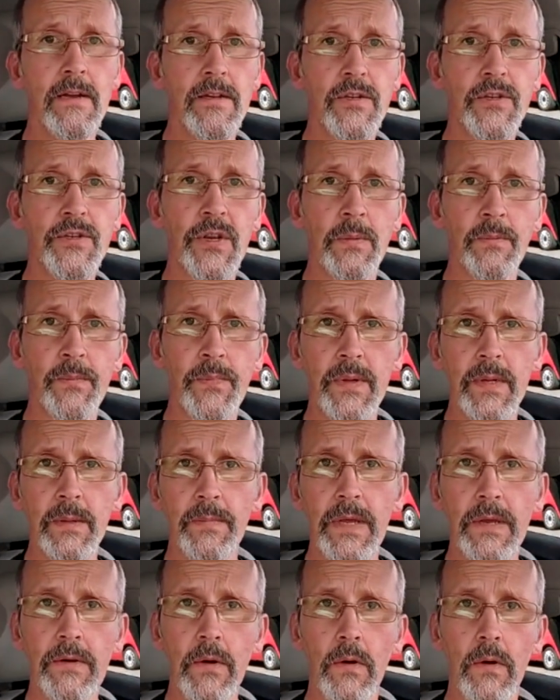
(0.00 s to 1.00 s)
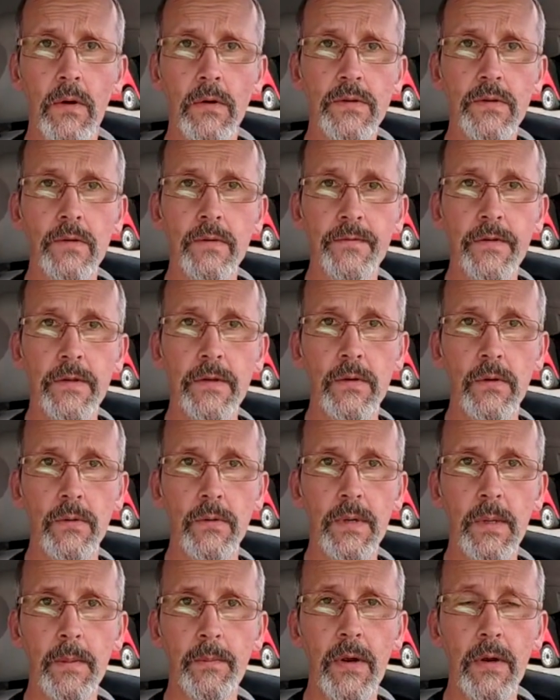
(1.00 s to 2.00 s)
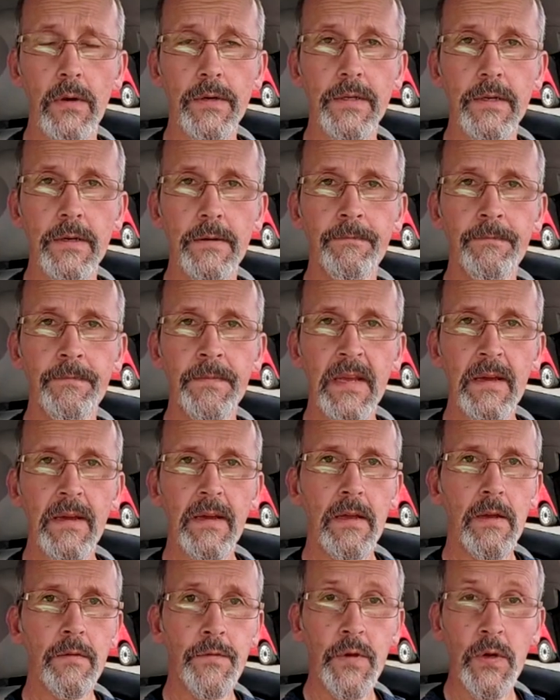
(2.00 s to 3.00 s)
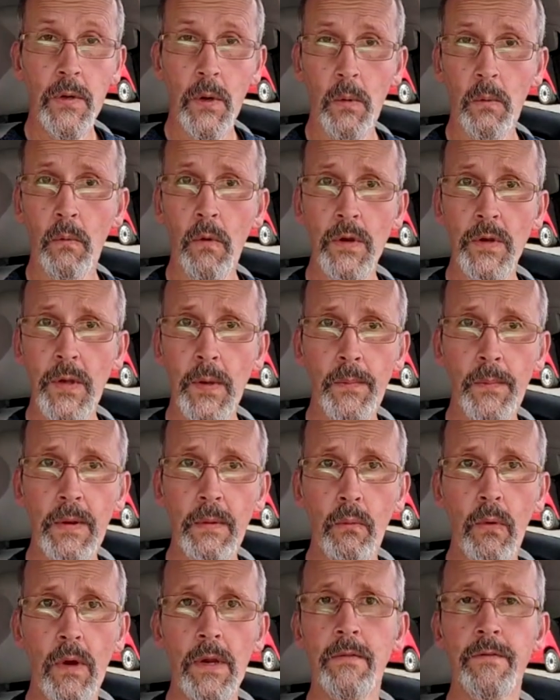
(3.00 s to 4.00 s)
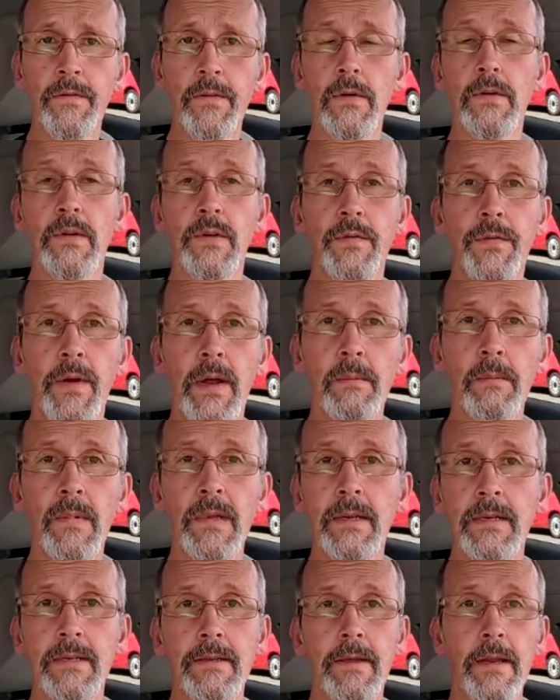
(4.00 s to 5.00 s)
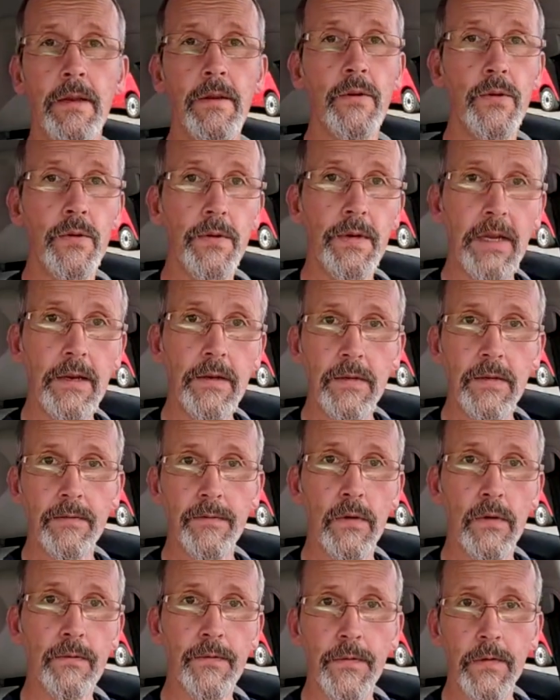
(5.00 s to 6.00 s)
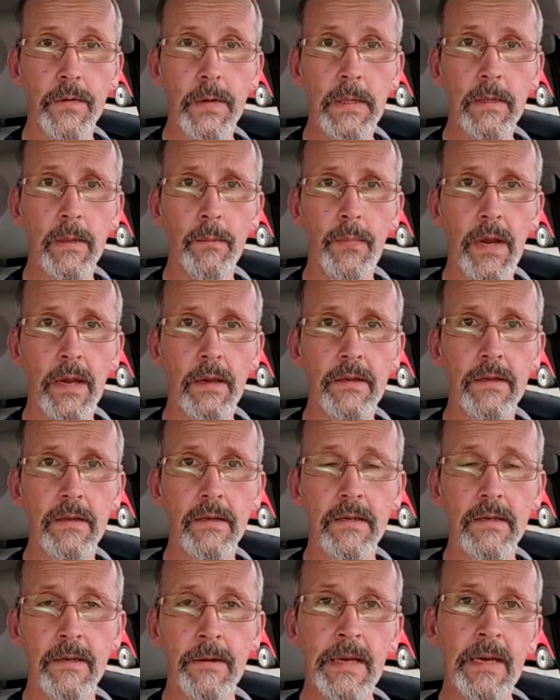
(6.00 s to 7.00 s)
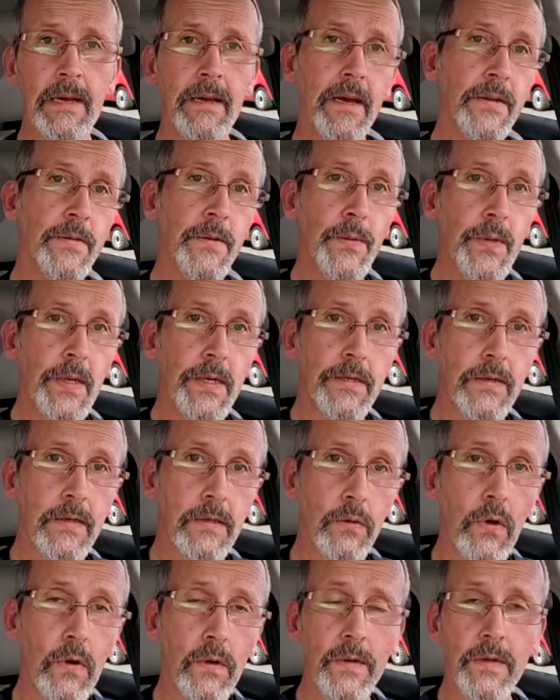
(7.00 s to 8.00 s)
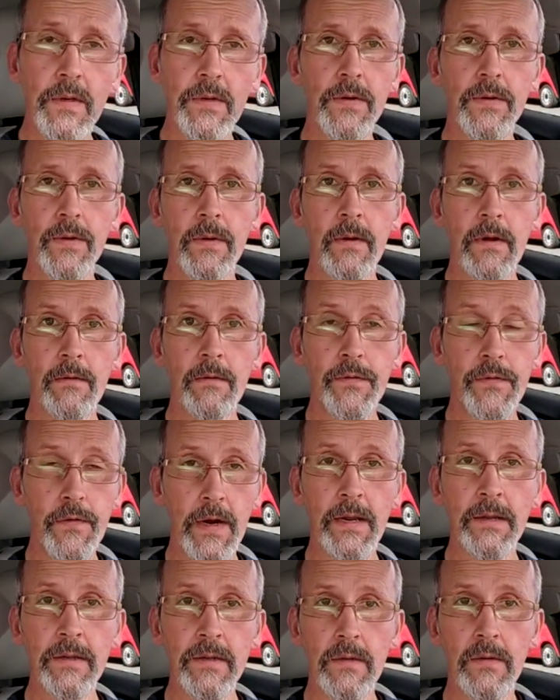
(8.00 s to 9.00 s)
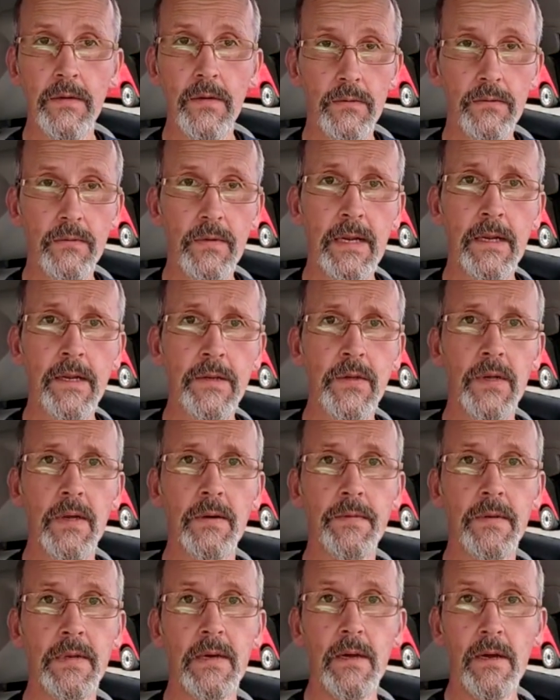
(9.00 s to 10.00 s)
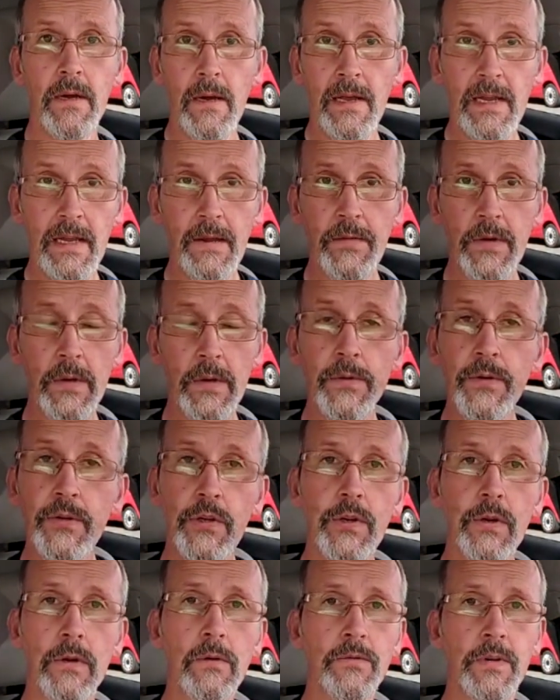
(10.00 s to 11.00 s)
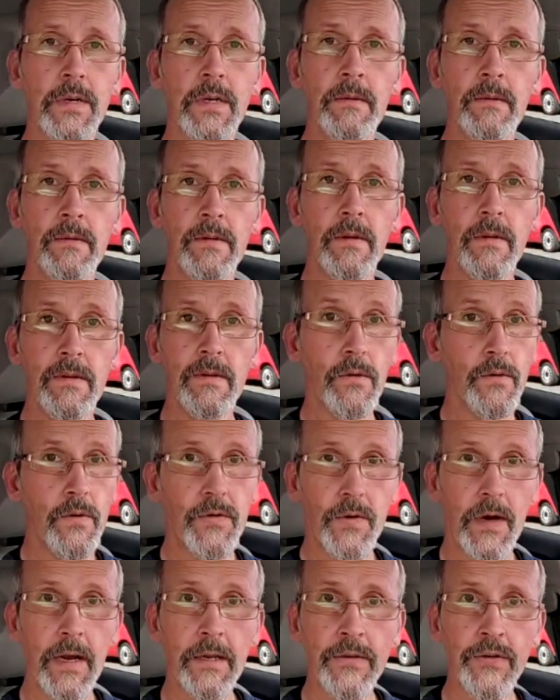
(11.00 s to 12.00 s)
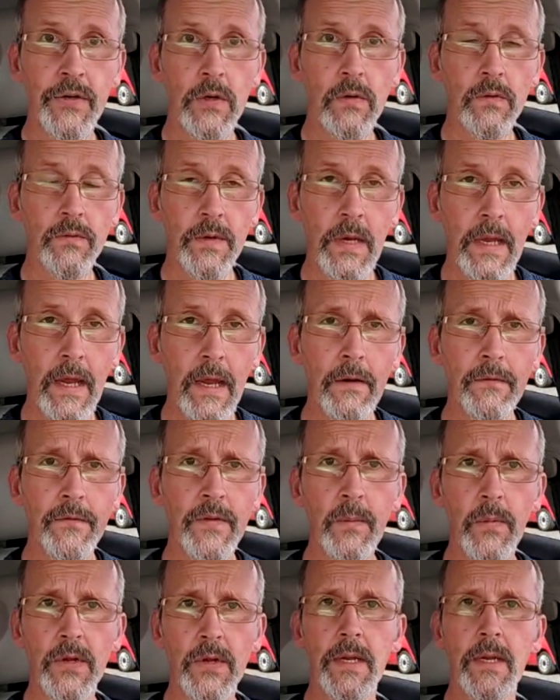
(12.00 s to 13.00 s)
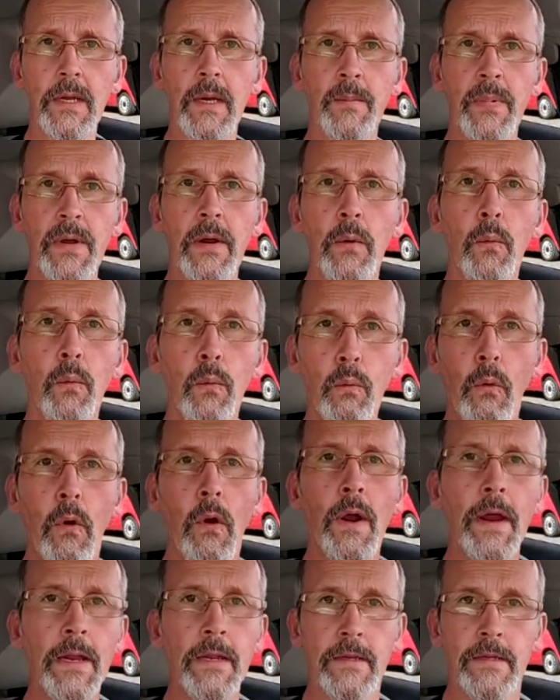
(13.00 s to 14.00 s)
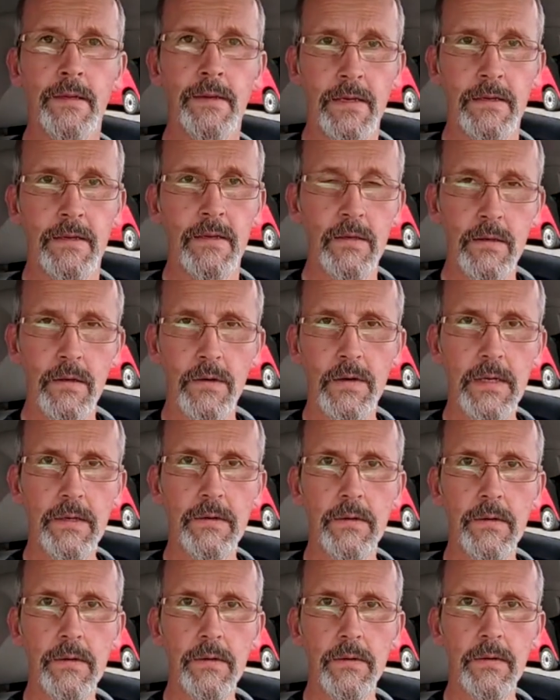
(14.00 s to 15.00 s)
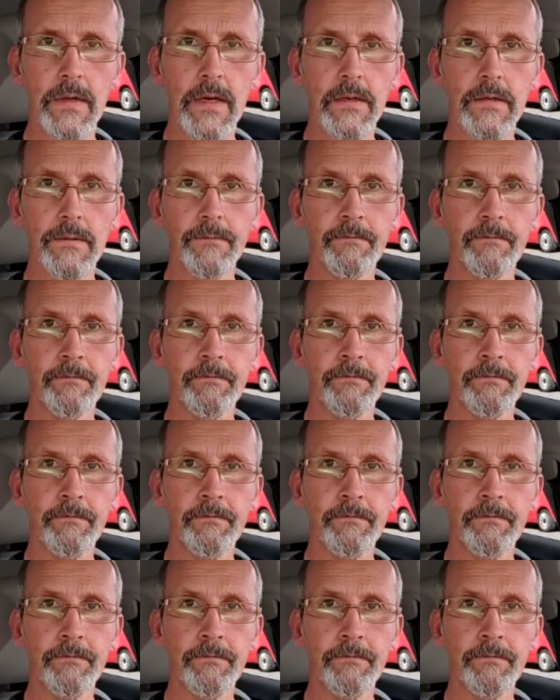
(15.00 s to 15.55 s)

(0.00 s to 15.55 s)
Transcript: simply because of the Tory party. If you don't want to be one of those families, then you need to vote for independence. And you need to talk to your friends, your relatives, even your children, your grandchildren, everybody about why it's necessary to do this.